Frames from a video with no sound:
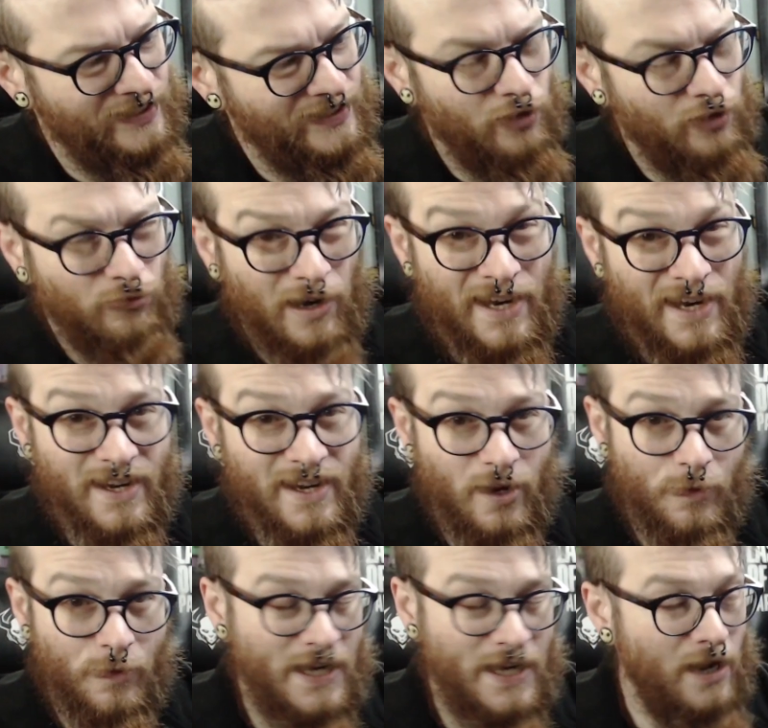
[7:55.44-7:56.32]
it a
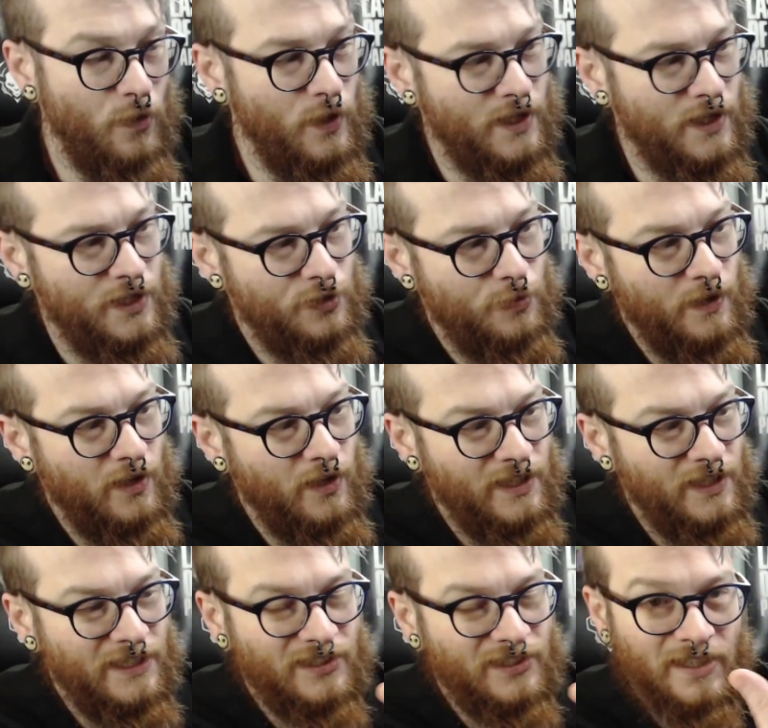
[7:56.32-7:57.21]
radio tower? Because we got
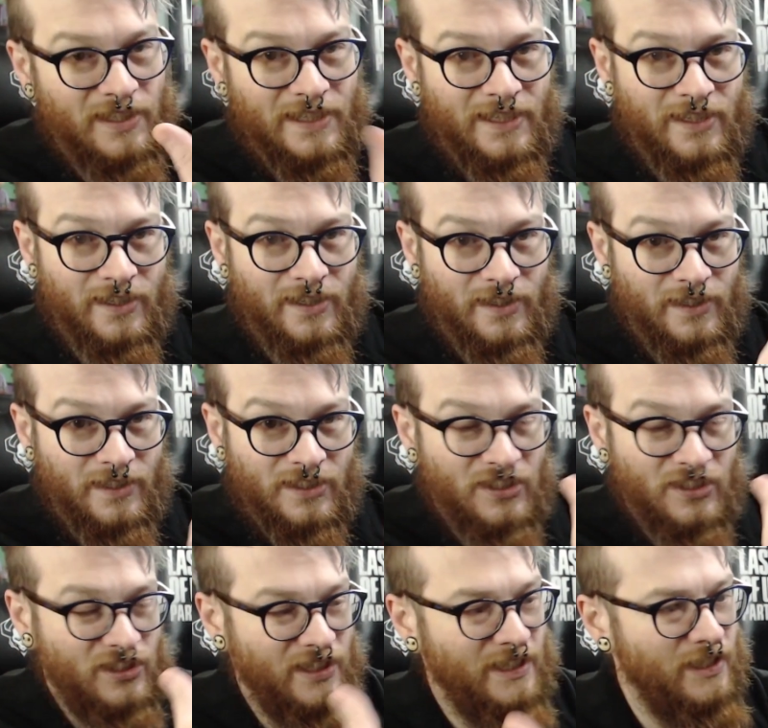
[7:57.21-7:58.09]
these like
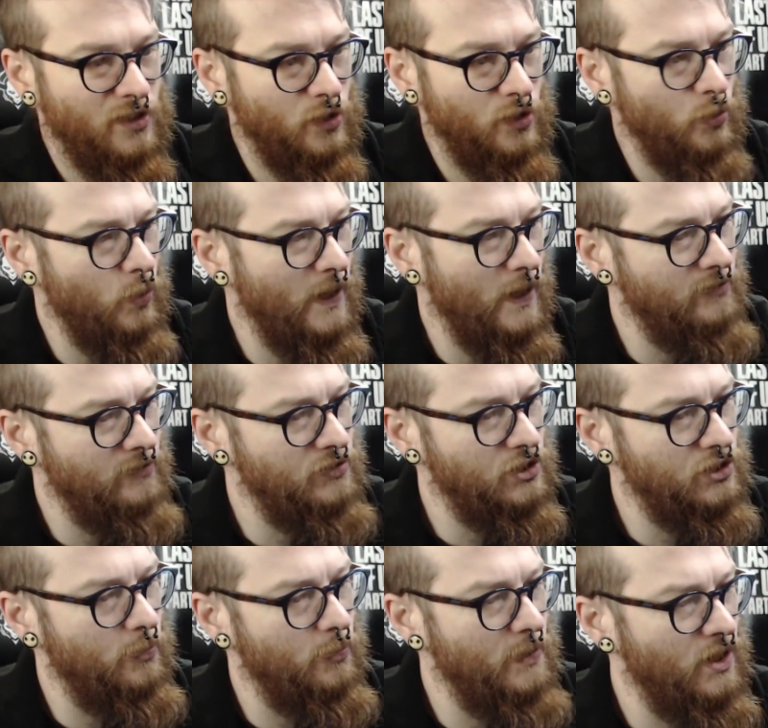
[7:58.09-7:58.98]
signal waves
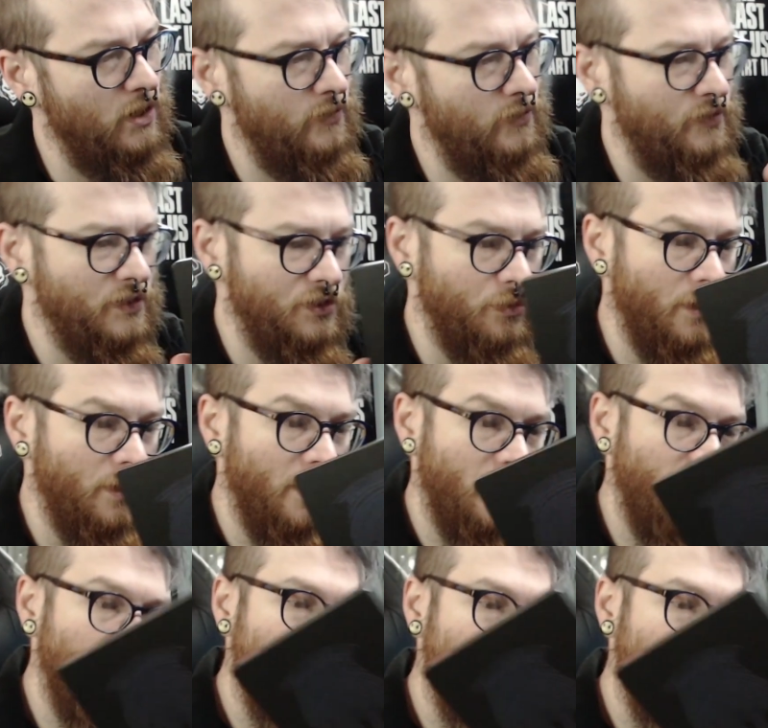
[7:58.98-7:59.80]
coming off as well.